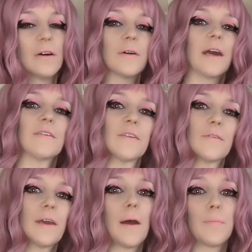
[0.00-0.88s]
Okay, so
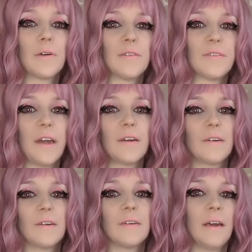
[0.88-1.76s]
yeah, pretty
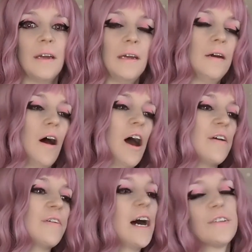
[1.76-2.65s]
standard.
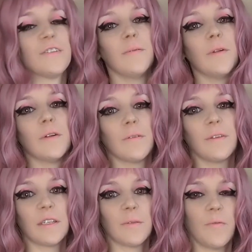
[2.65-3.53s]
I've had similar
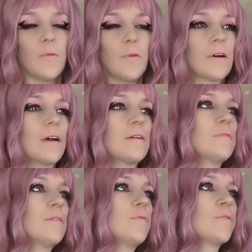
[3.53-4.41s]
things before. I
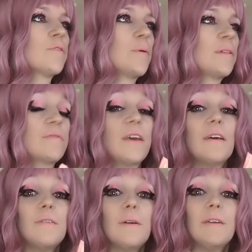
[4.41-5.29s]
don't know if there's one left.
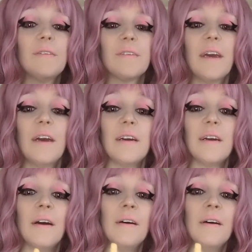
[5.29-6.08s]
Yeah, there is. Yay.